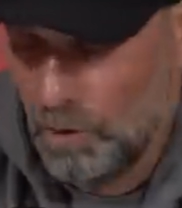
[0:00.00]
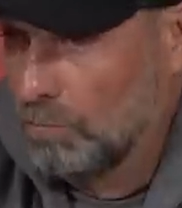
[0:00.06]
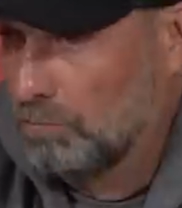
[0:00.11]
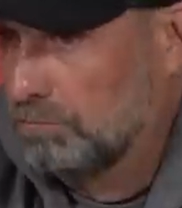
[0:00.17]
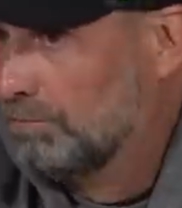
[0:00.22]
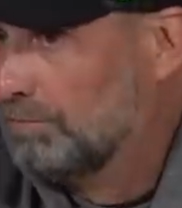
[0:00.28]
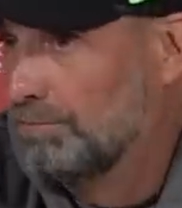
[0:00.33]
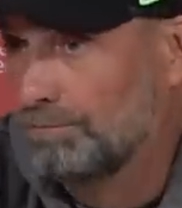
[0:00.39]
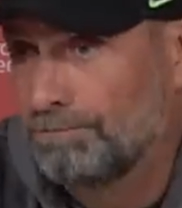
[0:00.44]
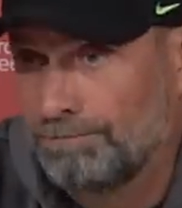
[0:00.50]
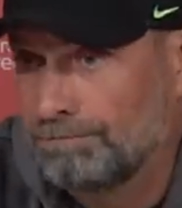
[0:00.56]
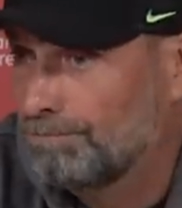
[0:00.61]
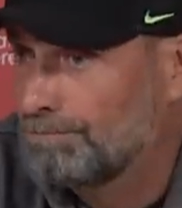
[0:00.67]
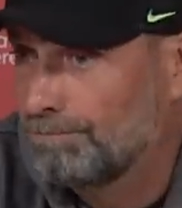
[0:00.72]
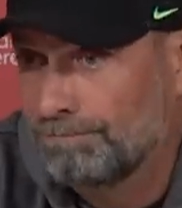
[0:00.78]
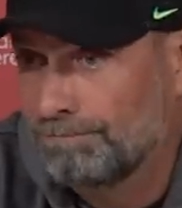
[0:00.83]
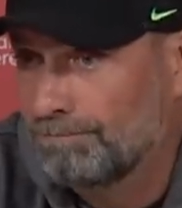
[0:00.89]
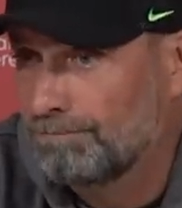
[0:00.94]
no,
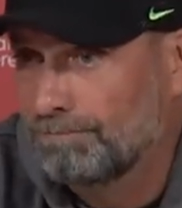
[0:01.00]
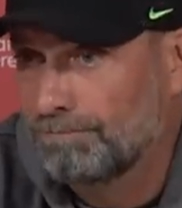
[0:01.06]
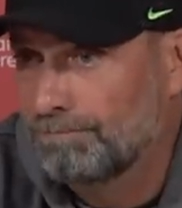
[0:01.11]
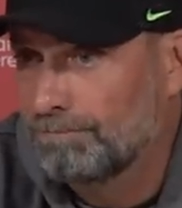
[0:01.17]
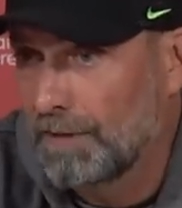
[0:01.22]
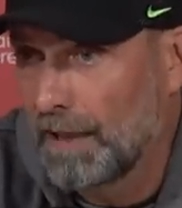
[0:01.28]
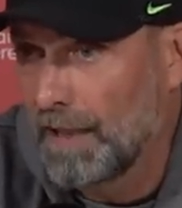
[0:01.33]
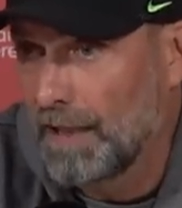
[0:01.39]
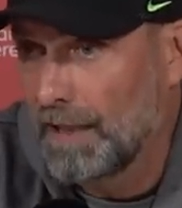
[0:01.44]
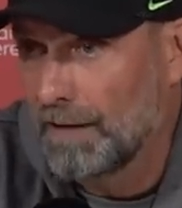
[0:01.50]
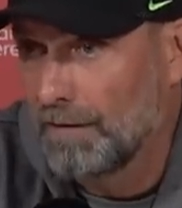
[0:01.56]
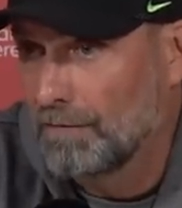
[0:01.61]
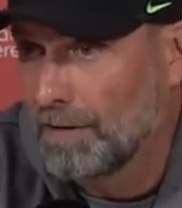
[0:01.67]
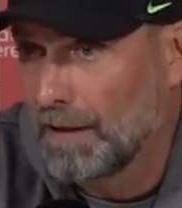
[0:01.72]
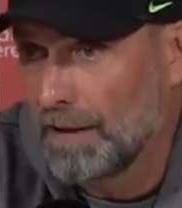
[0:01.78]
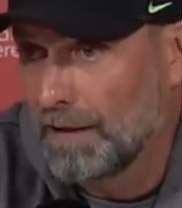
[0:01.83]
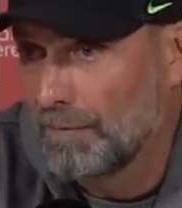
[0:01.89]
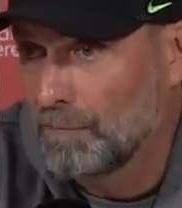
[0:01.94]

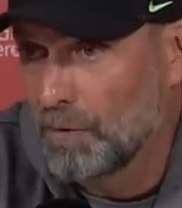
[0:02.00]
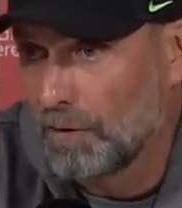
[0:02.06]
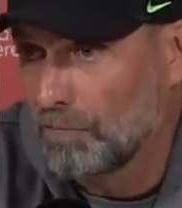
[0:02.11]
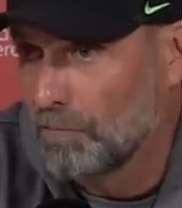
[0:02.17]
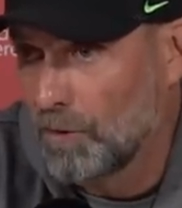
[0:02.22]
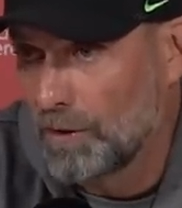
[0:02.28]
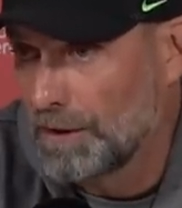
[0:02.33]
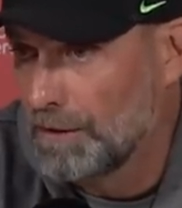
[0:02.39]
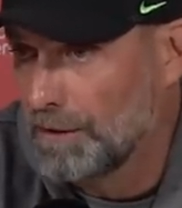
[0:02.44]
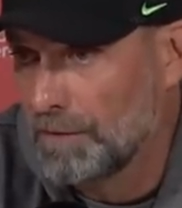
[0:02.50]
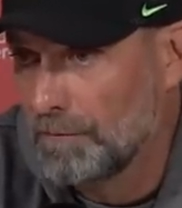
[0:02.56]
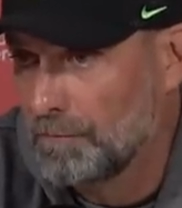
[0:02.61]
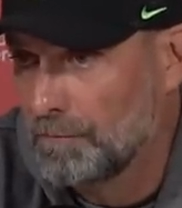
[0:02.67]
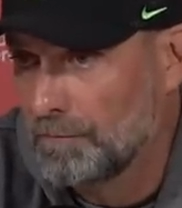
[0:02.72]
I'm not worried.